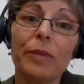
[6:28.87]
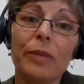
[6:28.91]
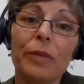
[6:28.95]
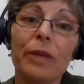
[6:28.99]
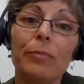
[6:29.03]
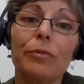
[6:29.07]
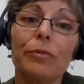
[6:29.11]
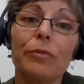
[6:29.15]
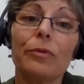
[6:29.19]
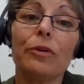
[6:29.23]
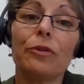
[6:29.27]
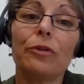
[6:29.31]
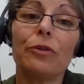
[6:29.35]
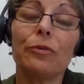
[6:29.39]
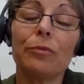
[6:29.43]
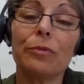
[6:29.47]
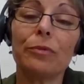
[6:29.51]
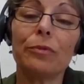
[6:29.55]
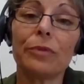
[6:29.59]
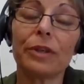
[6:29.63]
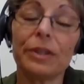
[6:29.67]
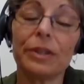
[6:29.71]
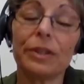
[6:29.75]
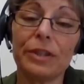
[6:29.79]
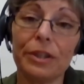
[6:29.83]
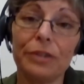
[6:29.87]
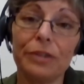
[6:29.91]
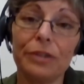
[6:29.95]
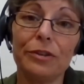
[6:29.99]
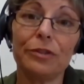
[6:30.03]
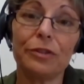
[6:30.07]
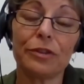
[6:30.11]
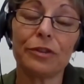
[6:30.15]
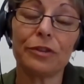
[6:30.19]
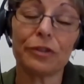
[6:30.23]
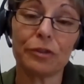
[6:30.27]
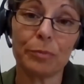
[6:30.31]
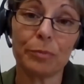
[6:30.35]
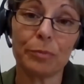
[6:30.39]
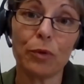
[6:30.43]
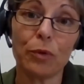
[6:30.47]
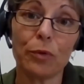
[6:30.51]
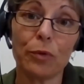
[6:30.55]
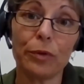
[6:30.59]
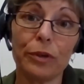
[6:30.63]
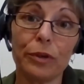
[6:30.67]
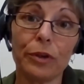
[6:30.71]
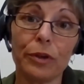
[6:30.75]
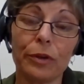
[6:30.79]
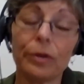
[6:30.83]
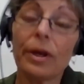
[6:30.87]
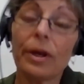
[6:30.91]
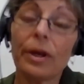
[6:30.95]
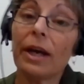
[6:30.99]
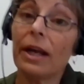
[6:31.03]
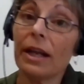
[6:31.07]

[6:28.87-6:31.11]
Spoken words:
people who will continue to support you,